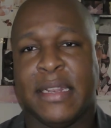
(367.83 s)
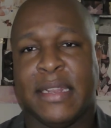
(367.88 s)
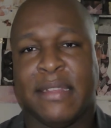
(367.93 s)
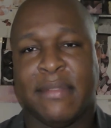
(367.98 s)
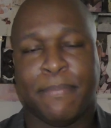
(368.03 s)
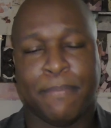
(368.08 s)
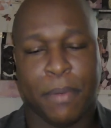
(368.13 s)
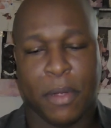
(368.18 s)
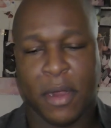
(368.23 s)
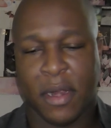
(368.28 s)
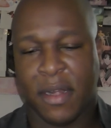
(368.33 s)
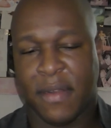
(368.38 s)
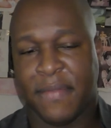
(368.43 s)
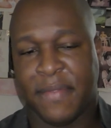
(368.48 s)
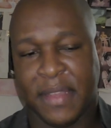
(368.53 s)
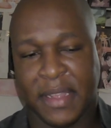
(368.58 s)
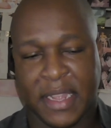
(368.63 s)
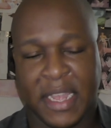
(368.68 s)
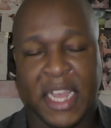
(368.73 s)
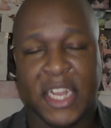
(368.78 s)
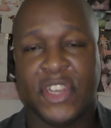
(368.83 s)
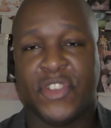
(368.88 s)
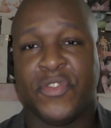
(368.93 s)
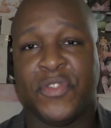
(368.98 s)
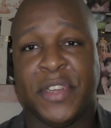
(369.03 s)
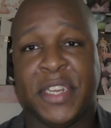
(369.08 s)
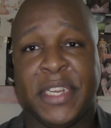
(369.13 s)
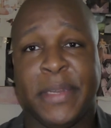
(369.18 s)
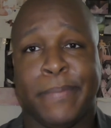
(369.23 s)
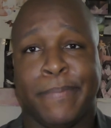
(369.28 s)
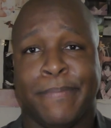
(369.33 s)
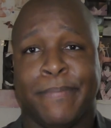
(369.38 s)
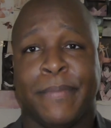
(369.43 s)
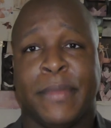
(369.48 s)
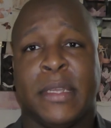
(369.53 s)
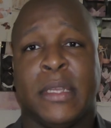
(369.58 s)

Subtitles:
this part of the country,